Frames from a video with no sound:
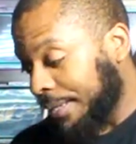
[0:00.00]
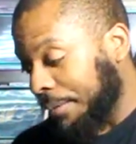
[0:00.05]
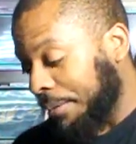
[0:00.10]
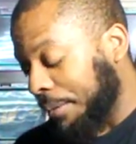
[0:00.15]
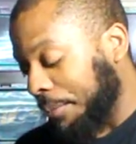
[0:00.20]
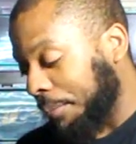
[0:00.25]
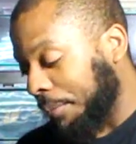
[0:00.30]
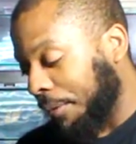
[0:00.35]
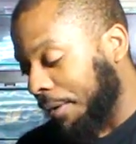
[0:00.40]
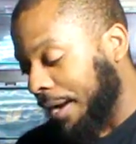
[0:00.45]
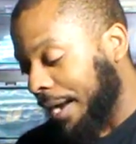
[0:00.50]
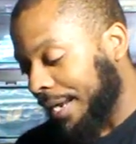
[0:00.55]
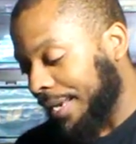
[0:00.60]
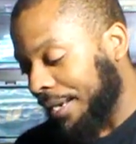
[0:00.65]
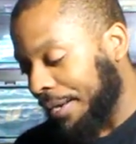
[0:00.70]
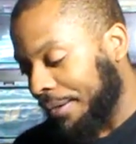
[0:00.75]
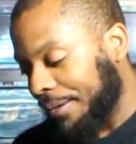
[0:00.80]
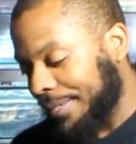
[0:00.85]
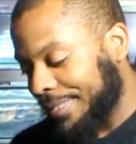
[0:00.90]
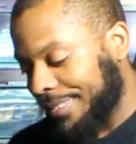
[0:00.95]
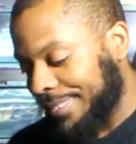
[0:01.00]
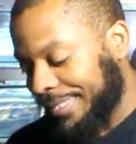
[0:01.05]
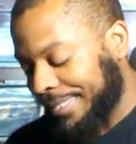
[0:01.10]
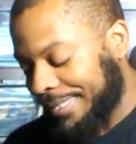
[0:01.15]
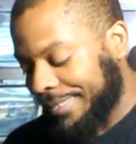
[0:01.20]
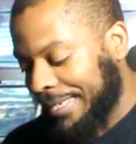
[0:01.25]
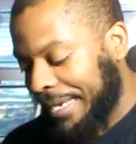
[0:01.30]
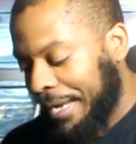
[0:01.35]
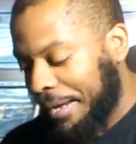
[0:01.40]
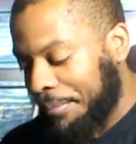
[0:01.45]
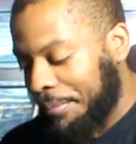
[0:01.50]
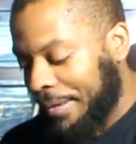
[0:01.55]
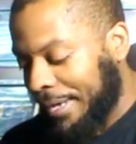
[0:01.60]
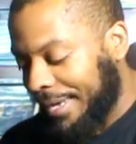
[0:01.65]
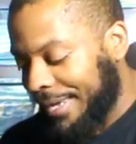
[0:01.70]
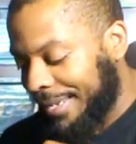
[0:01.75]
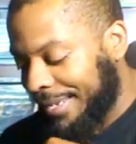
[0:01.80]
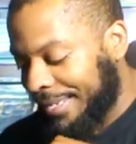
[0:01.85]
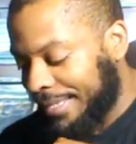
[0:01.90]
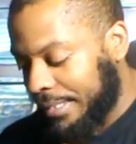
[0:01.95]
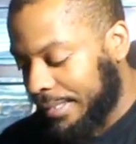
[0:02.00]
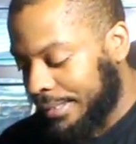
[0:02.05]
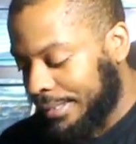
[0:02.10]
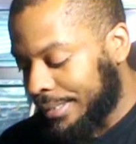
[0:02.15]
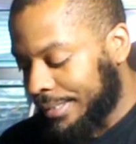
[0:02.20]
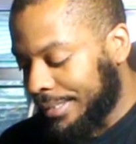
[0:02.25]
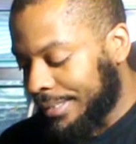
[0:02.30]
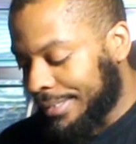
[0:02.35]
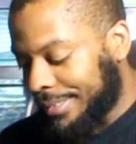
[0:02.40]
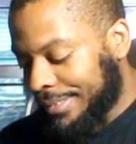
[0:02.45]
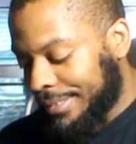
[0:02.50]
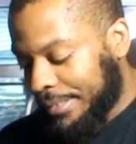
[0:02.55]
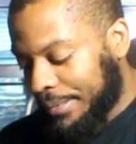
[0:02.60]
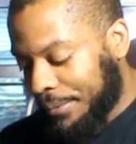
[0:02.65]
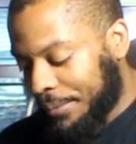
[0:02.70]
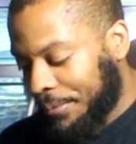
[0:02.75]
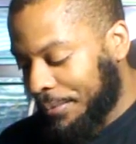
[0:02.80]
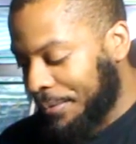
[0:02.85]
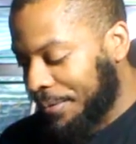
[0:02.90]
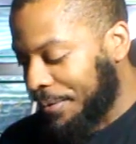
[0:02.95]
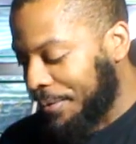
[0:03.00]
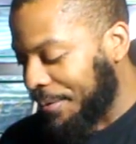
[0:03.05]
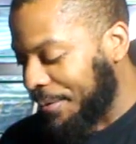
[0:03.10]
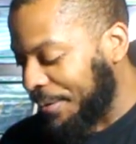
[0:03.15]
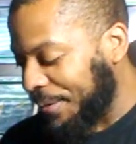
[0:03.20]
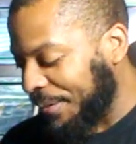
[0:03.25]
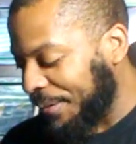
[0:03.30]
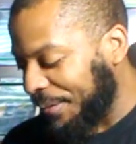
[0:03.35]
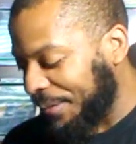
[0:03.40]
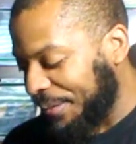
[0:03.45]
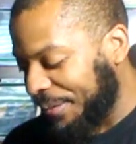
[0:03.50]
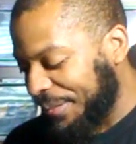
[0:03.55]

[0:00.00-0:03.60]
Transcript: But bro, I can already see the top, man. Woo!